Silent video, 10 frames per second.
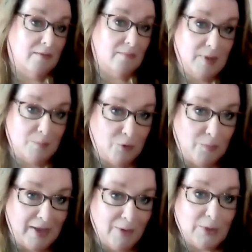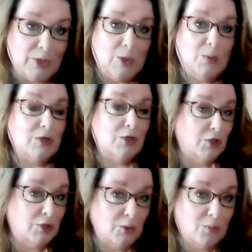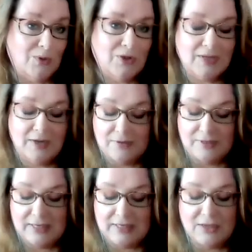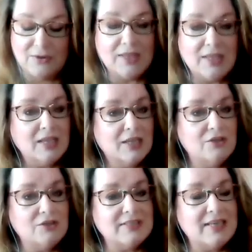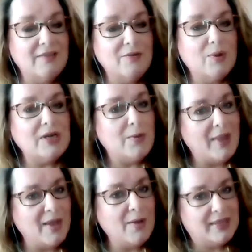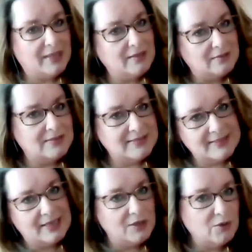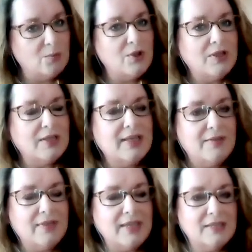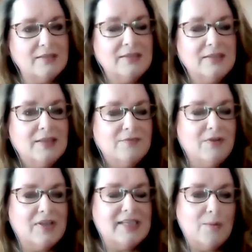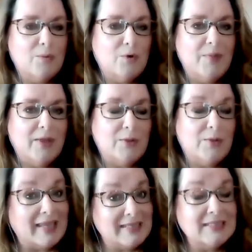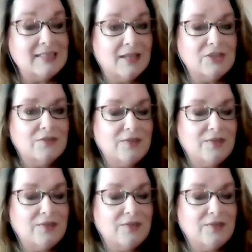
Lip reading: bit more about you and look at your work and everything. So can you just let everyone know how they can see your work and how they can find out more about you and get in touch if